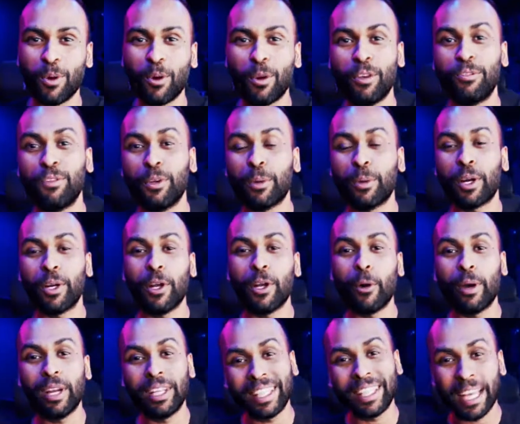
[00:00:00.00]
If you want to know
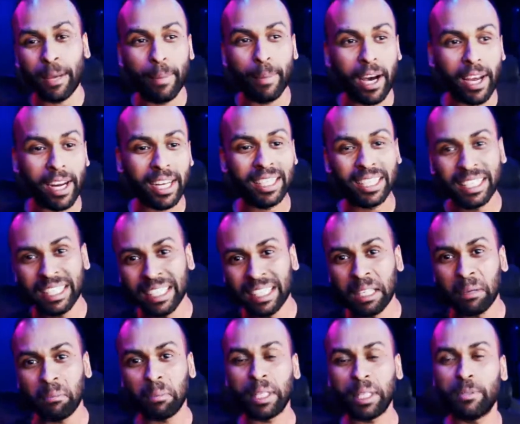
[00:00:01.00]
anything about it,
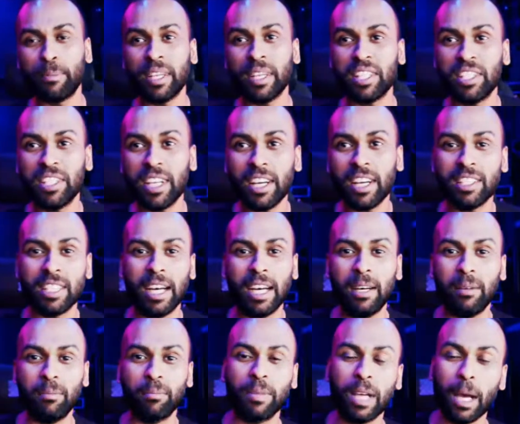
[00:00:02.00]
please message us.
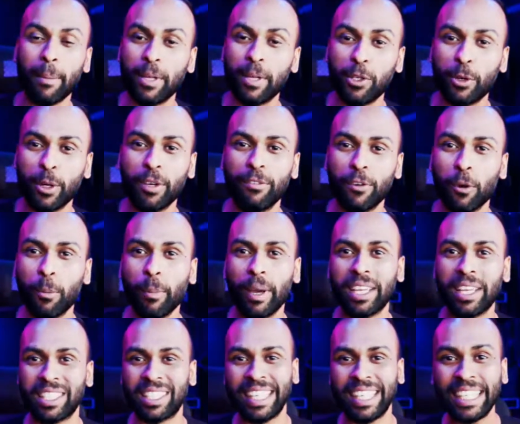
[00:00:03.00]
Come and join
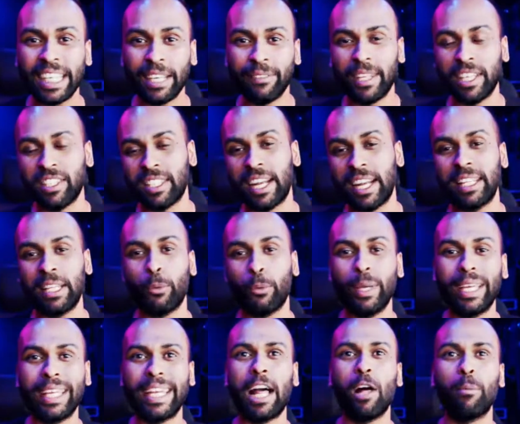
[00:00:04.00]
Filmmakers League. If there's anything we
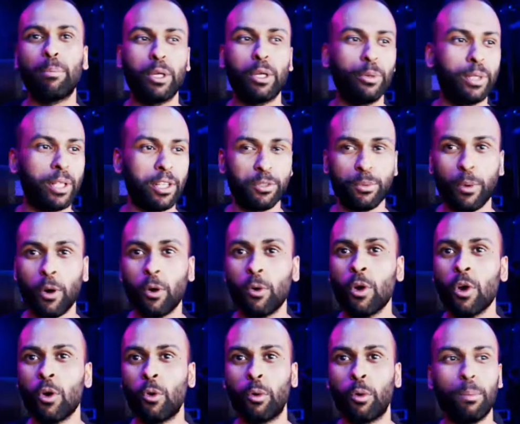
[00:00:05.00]
can help you with as well,
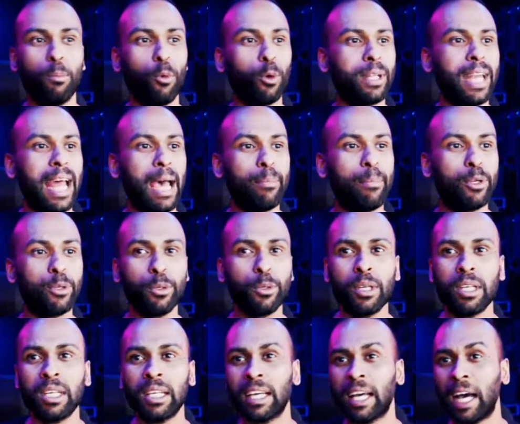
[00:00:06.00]
we'll be more than happy to.
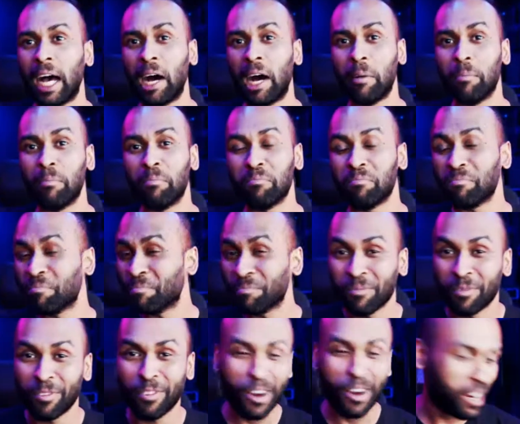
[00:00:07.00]

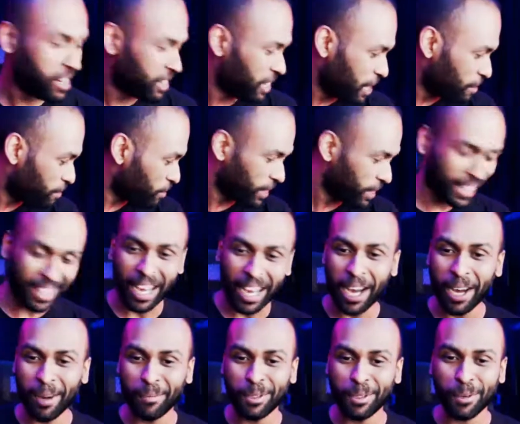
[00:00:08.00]
Very lovely
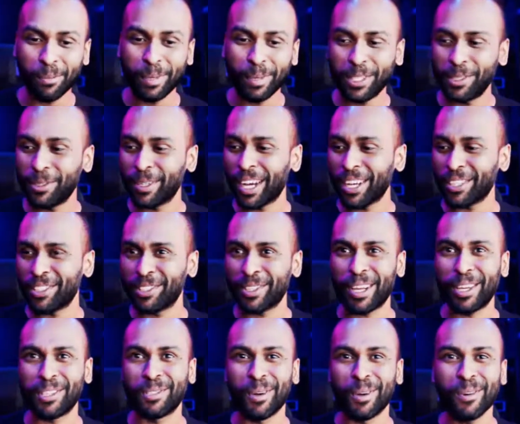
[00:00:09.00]
to meet you guys today
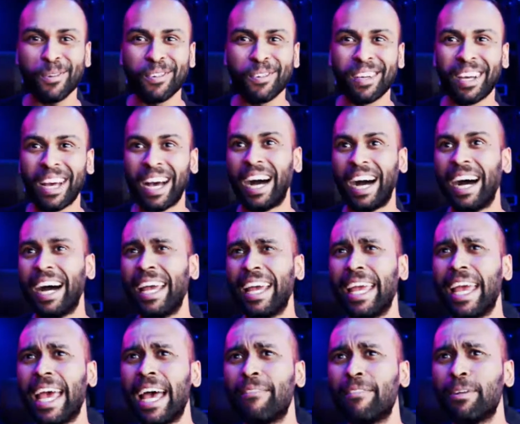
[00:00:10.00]
as well. I
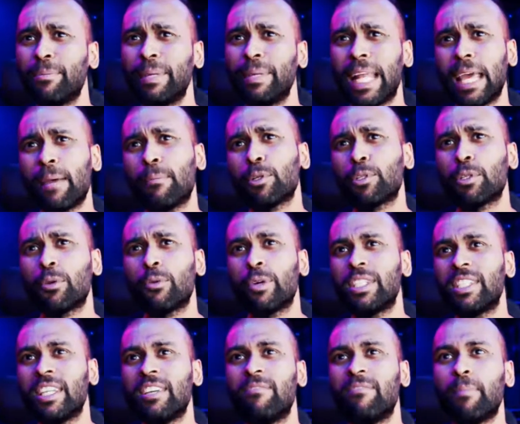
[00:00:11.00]
haven't been able to
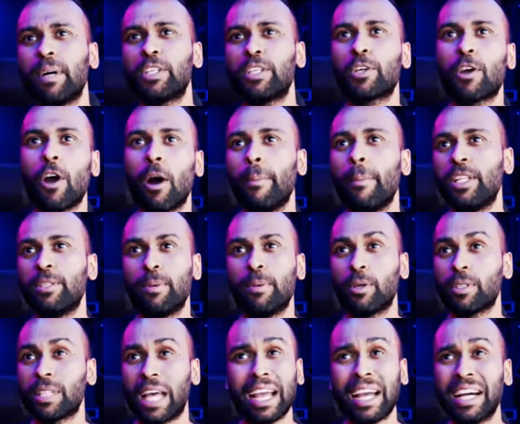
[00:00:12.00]
receive much comments
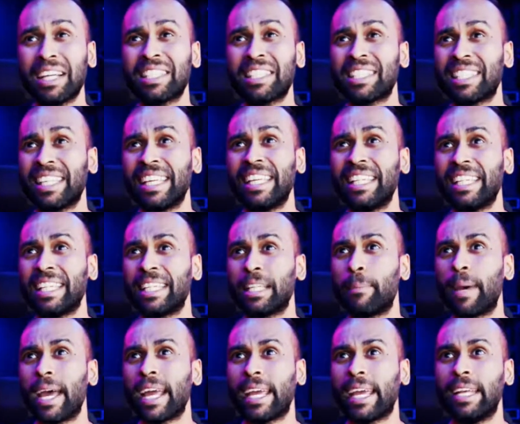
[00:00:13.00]
because I can't see anything in the
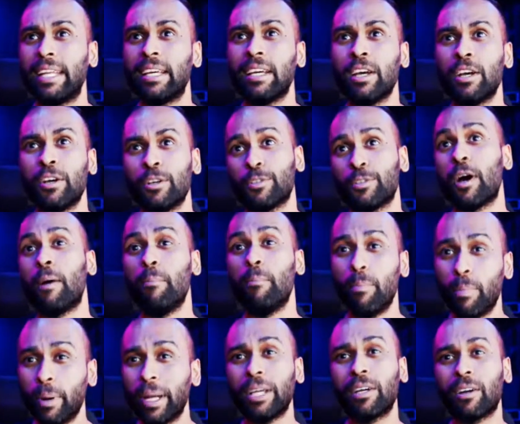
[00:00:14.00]
back end. So I'm
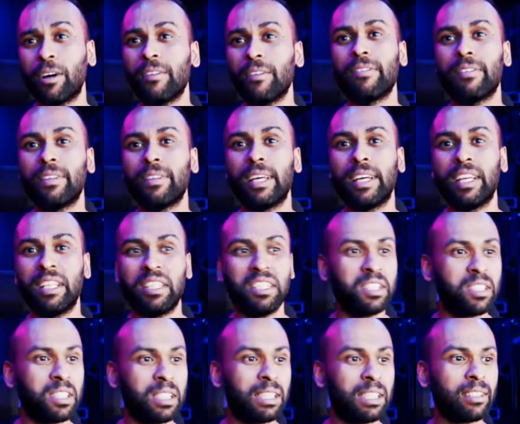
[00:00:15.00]
pretty confident
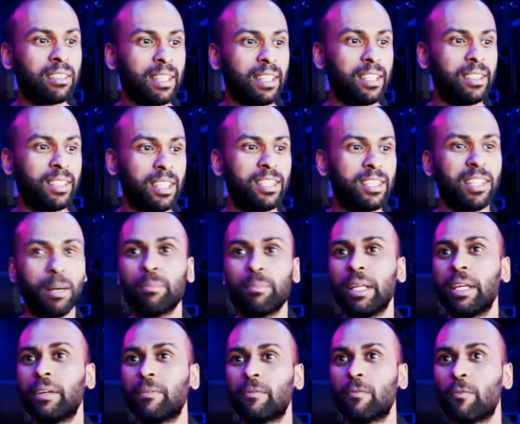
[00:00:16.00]
there's
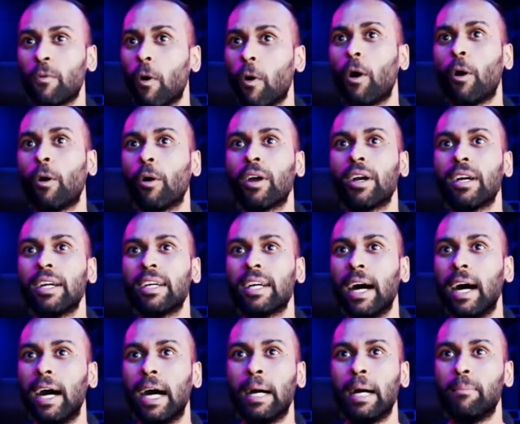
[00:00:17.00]
something wrong.
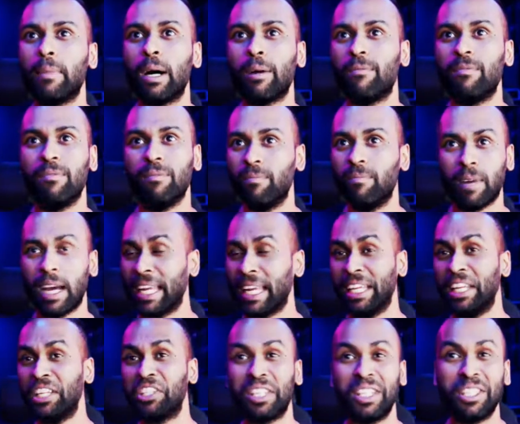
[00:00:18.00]
I can
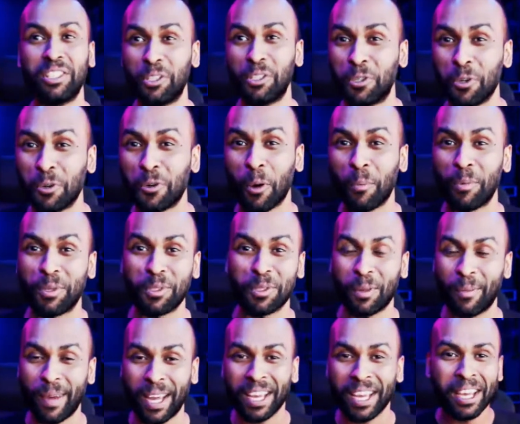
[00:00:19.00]
literally see 2 comments in the
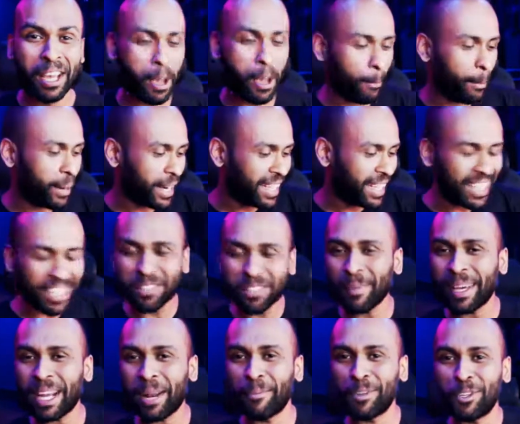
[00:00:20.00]
back, but it doesn't
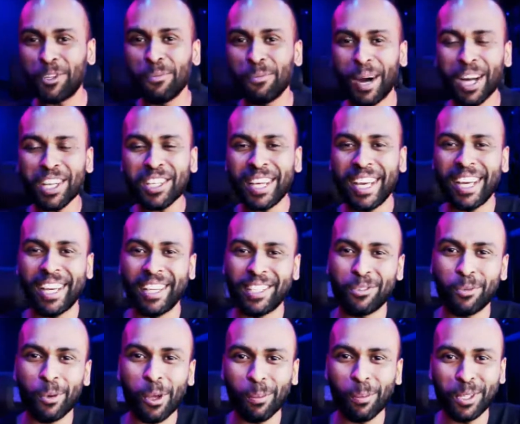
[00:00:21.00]
matter too much, as
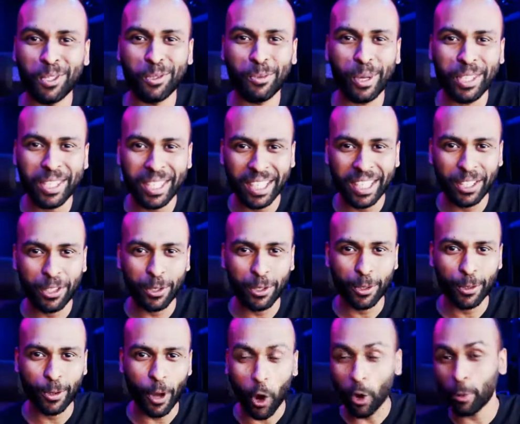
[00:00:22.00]
we'll be switching
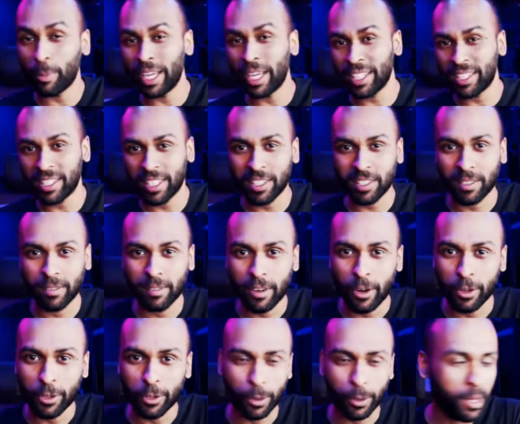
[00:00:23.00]
to OBS system very
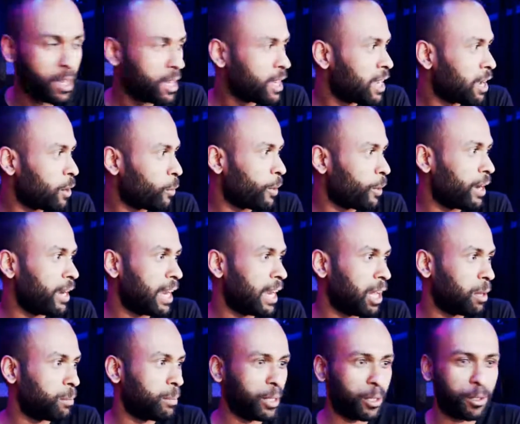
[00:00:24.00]
soon, where I'll
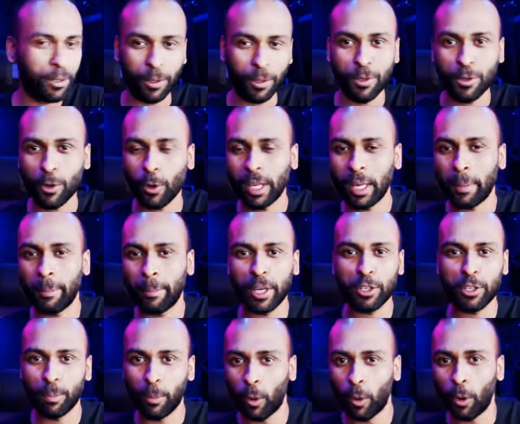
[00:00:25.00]
be controlling much
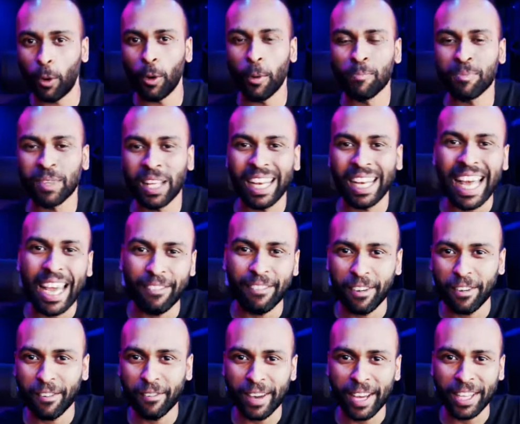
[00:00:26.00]
more live
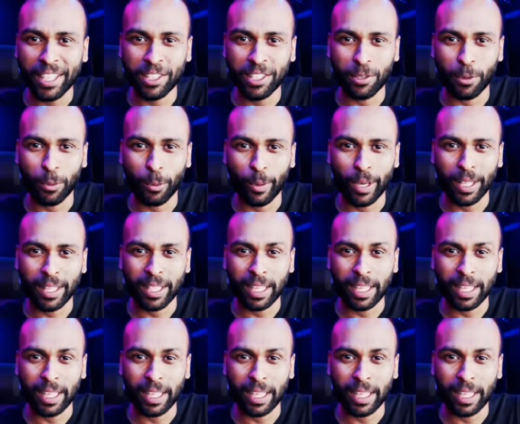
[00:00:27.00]
events with